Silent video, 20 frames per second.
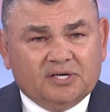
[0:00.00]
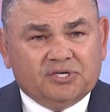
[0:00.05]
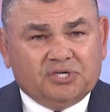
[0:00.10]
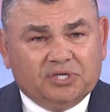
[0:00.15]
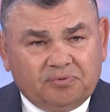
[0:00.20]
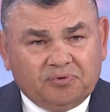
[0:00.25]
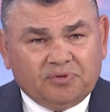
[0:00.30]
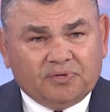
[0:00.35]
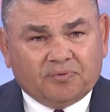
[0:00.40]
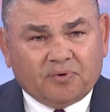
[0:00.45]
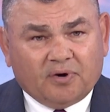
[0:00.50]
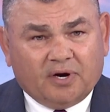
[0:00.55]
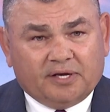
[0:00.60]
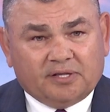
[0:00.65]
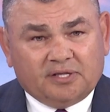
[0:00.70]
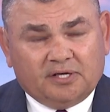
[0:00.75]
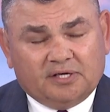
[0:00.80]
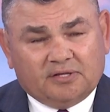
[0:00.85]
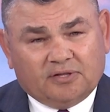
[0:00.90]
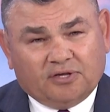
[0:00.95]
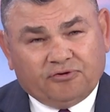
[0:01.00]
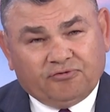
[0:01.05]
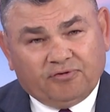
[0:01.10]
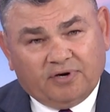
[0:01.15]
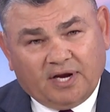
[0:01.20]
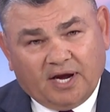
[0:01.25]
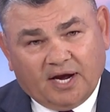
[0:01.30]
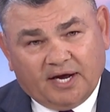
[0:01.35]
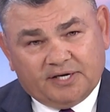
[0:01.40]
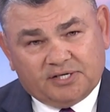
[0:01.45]
doing the right thing, the
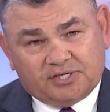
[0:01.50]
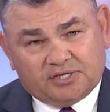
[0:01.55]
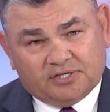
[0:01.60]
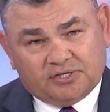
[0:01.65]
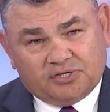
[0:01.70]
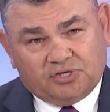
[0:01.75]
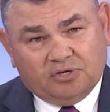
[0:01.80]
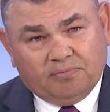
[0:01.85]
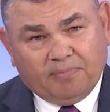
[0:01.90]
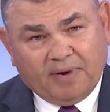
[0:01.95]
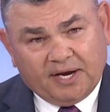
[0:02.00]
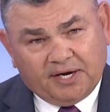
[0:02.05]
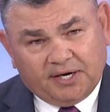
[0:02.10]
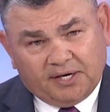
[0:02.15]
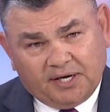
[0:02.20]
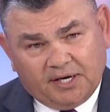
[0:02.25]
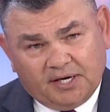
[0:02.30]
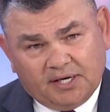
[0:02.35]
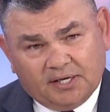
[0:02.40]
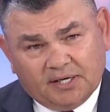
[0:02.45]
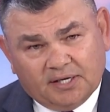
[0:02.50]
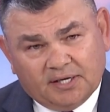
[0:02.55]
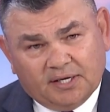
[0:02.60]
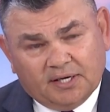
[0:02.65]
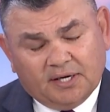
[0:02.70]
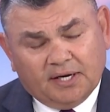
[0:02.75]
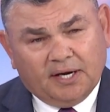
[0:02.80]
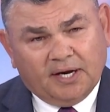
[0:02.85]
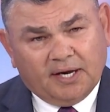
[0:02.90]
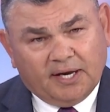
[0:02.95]
three H's: humanity,
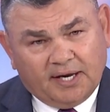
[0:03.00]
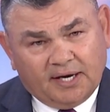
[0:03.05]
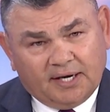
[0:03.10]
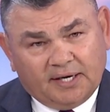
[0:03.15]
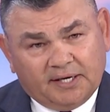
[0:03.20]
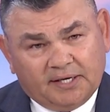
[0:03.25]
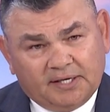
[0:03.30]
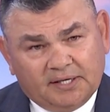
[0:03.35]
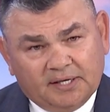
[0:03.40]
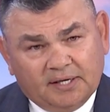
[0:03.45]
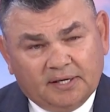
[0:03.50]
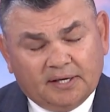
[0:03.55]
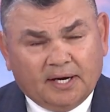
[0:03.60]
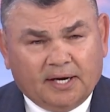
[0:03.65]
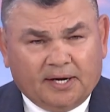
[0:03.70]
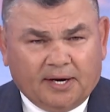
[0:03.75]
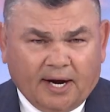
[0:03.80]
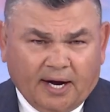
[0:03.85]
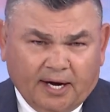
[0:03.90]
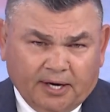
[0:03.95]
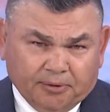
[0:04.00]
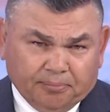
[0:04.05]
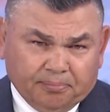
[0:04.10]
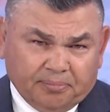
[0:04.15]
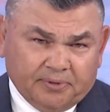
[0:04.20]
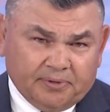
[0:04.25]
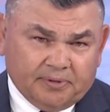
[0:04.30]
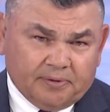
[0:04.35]
healing and hope.